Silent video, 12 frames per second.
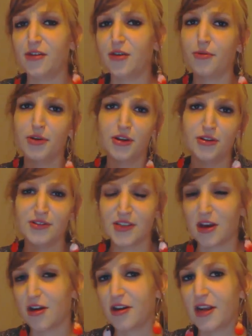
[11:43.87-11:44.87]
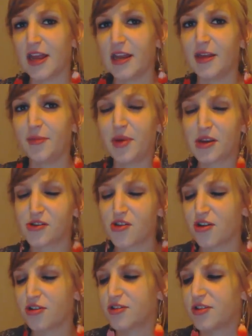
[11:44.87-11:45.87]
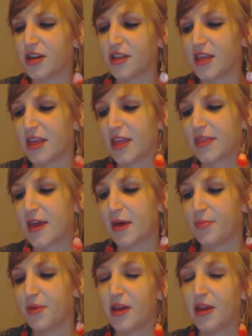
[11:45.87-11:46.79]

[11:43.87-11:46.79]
You don't want to use it on any pictures or anything like that,